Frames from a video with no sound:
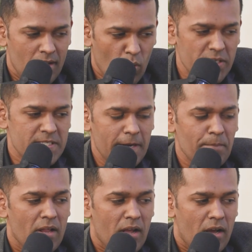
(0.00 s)
What is that?
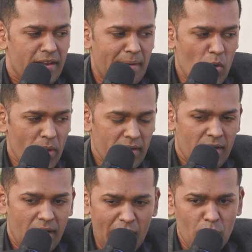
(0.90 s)
Number one,
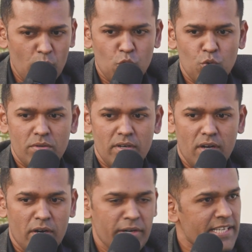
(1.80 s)
I want to
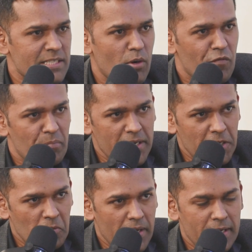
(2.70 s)
earn X amount of
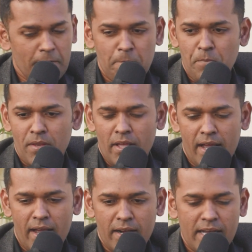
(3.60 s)
money, right?
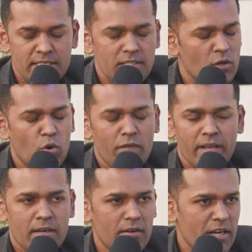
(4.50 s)
And I see the goal
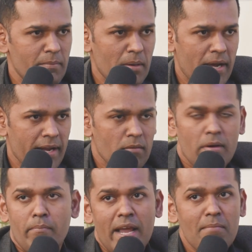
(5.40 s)
very clearly in my mind. Now,
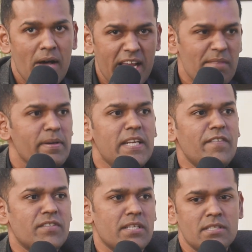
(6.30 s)
my mind
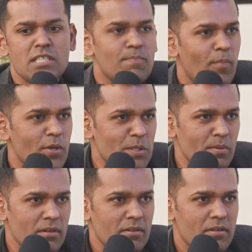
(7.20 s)
believes that this is
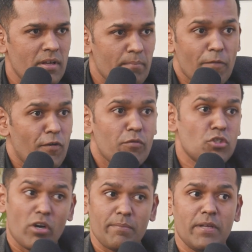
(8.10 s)
possible. Before it was
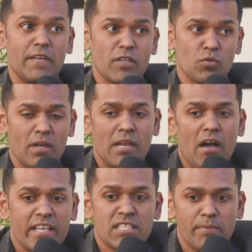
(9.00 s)
not a belief as well. Now
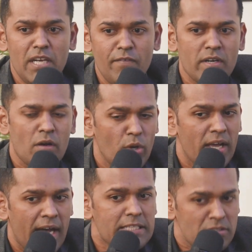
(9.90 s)
it's a belief that, okay,
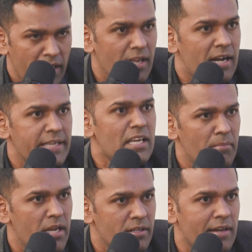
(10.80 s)
I think I can
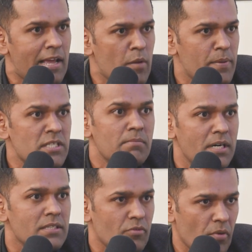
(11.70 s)
make 10 lakh rupees a
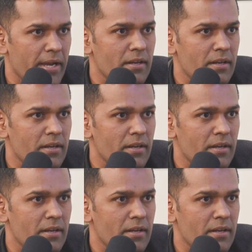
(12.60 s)
month, right?